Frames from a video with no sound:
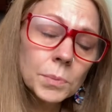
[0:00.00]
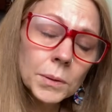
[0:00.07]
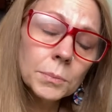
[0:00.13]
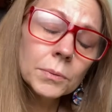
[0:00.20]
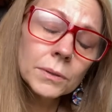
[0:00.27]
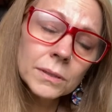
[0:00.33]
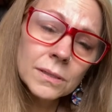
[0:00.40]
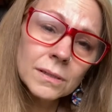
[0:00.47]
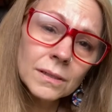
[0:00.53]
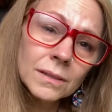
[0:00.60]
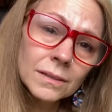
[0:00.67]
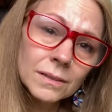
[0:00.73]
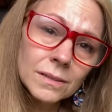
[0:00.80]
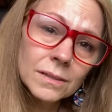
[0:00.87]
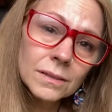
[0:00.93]
people
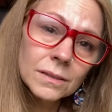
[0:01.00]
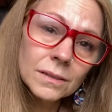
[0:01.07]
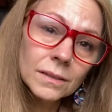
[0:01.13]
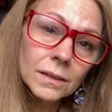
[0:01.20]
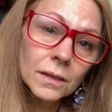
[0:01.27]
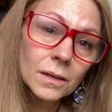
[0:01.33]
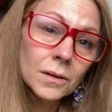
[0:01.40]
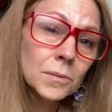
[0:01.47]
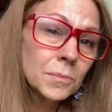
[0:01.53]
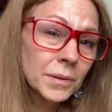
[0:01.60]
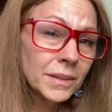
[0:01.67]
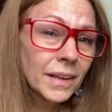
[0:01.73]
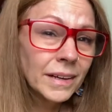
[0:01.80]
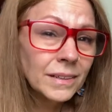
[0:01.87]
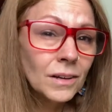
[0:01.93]
exist,
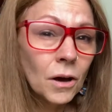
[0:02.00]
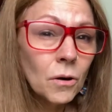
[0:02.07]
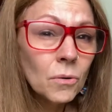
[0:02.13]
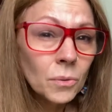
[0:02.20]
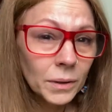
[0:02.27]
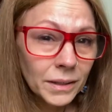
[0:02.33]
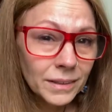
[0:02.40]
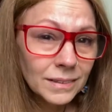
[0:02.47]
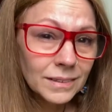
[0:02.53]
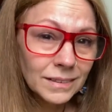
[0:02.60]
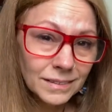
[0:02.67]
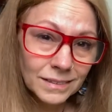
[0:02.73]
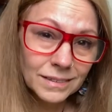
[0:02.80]
but they know it.